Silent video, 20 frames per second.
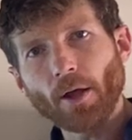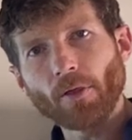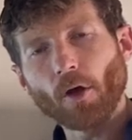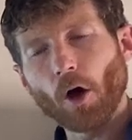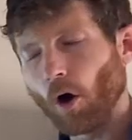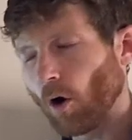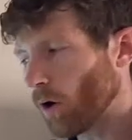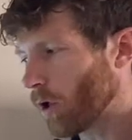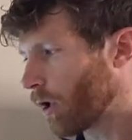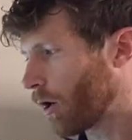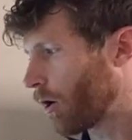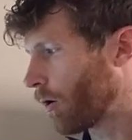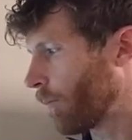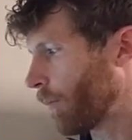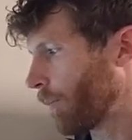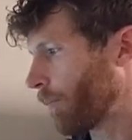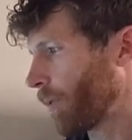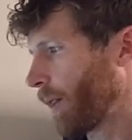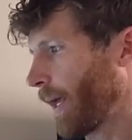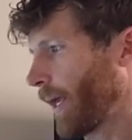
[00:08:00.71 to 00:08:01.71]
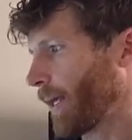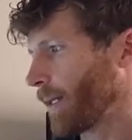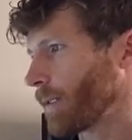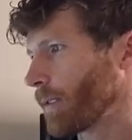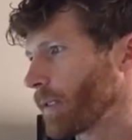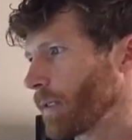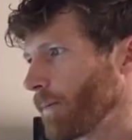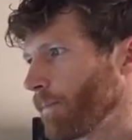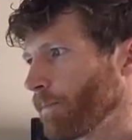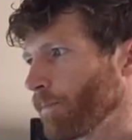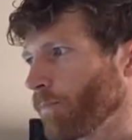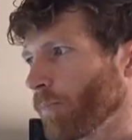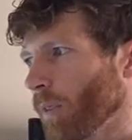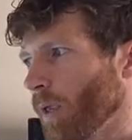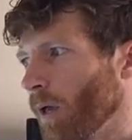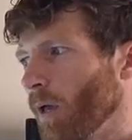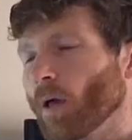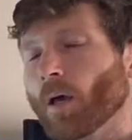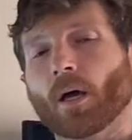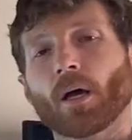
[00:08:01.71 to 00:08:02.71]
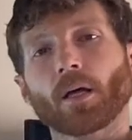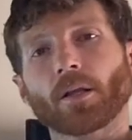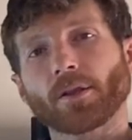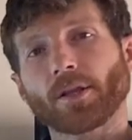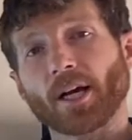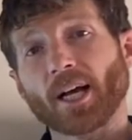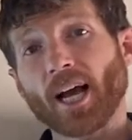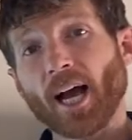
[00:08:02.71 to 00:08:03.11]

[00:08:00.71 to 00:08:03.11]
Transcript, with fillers: on the Oklahoma plains. The